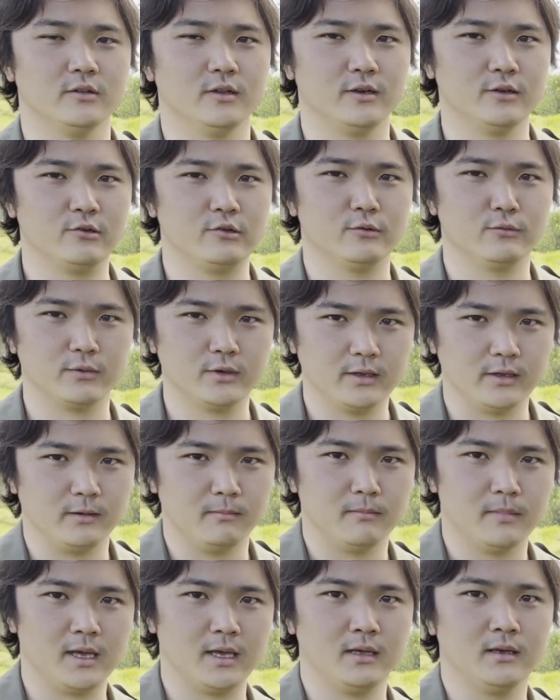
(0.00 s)
I should really
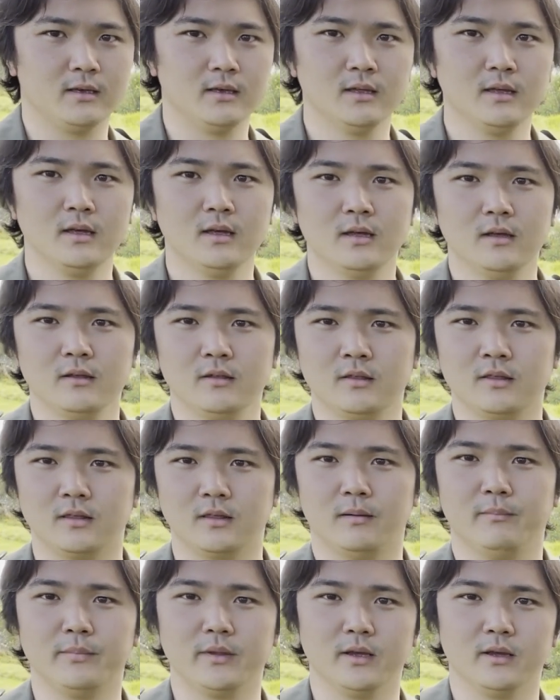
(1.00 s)
make
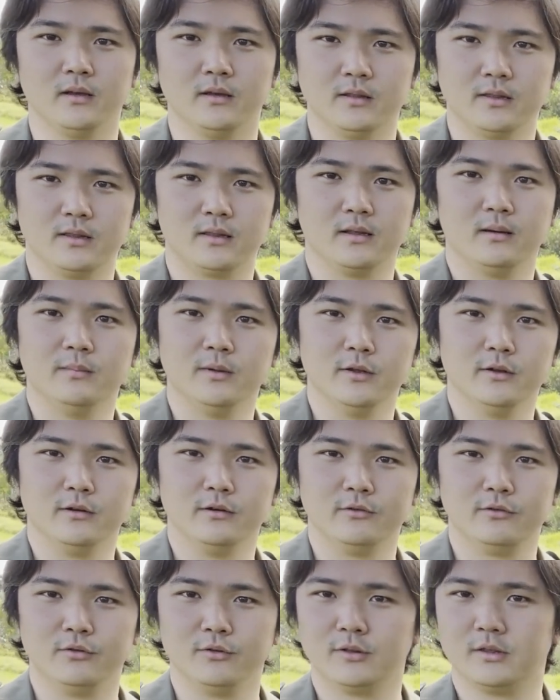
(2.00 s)
something
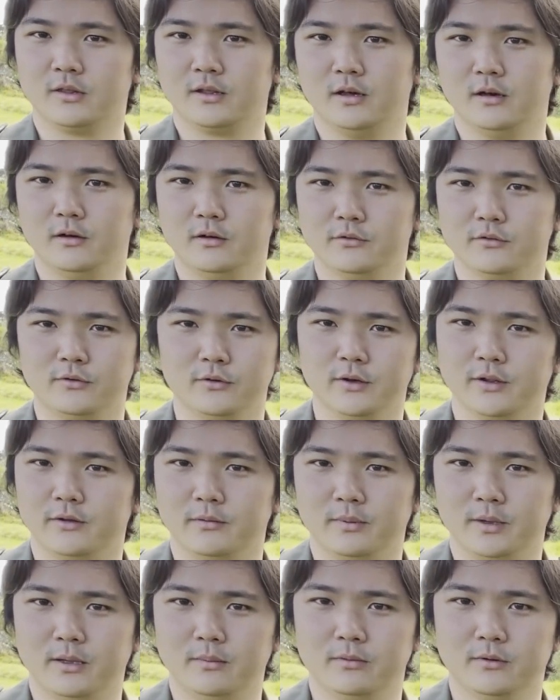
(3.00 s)
similar to sell to other
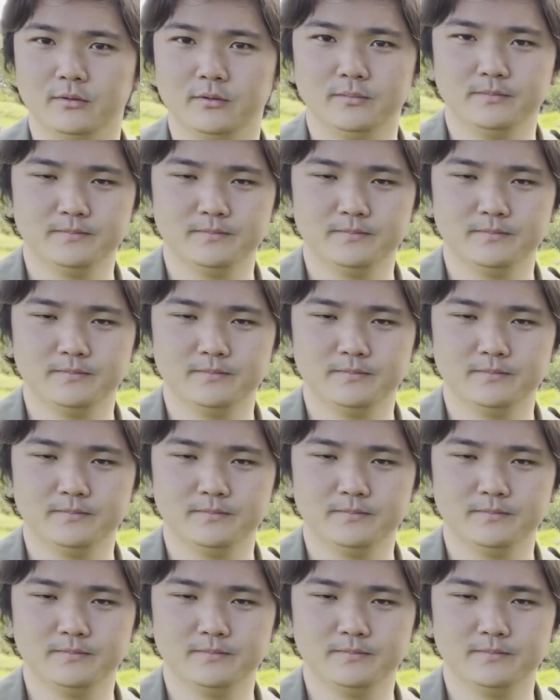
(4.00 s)
people.